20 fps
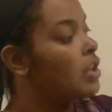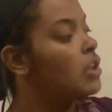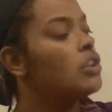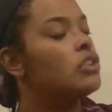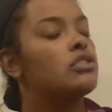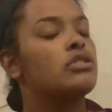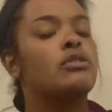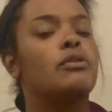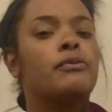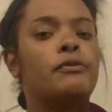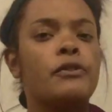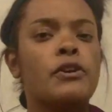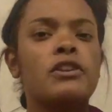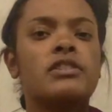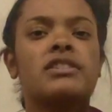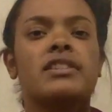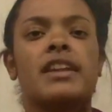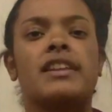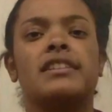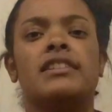So first
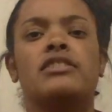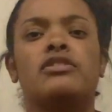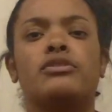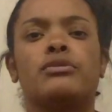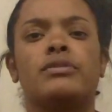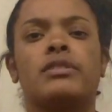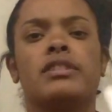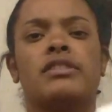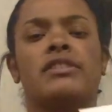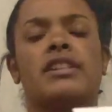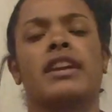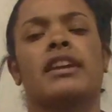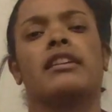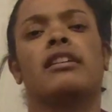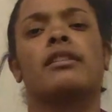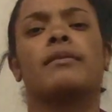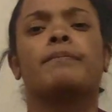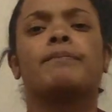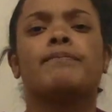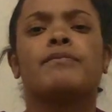I need you to think.
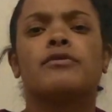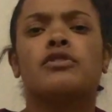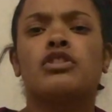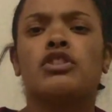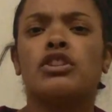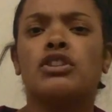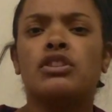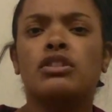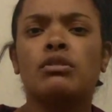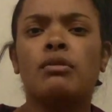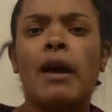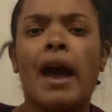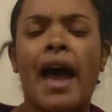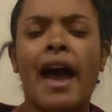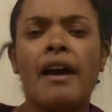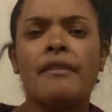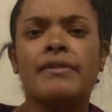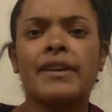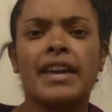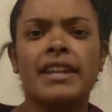Do you
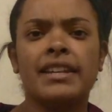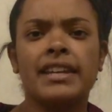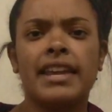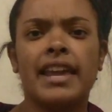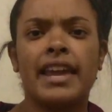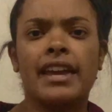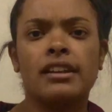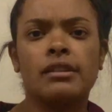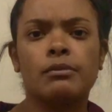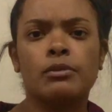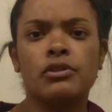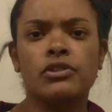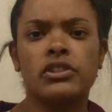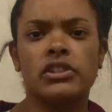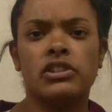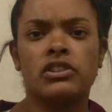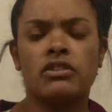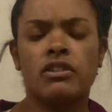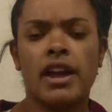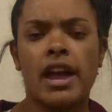have any animals
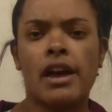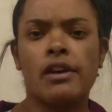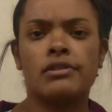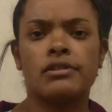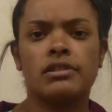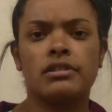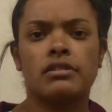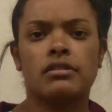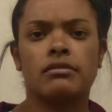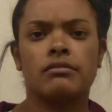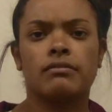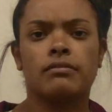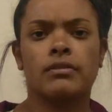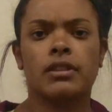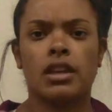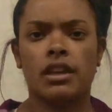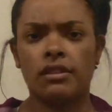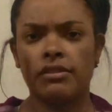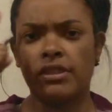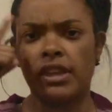in your house?
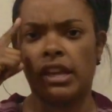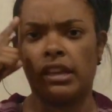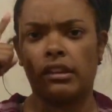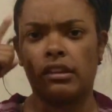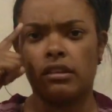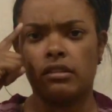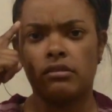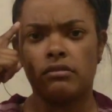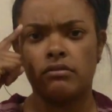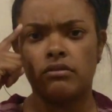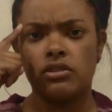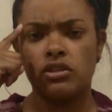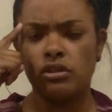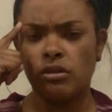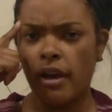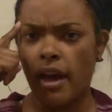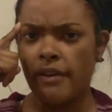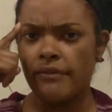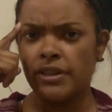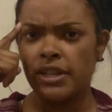Think. Do you
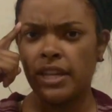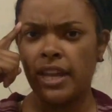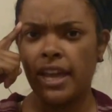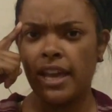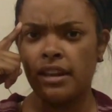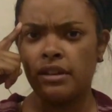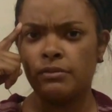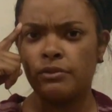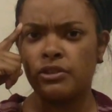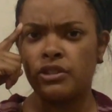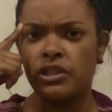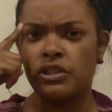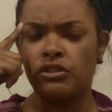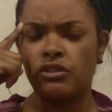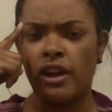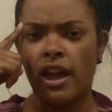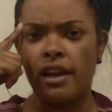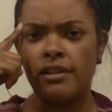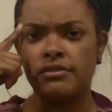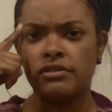have any animals in
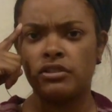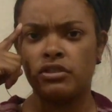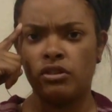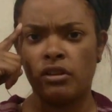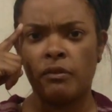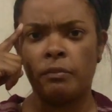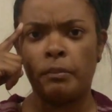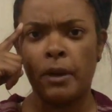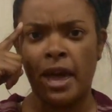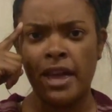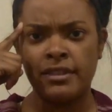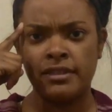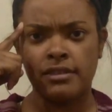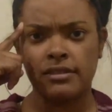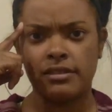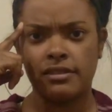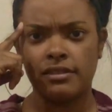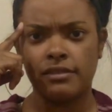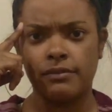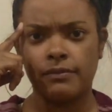your house? Do you have
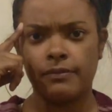pets?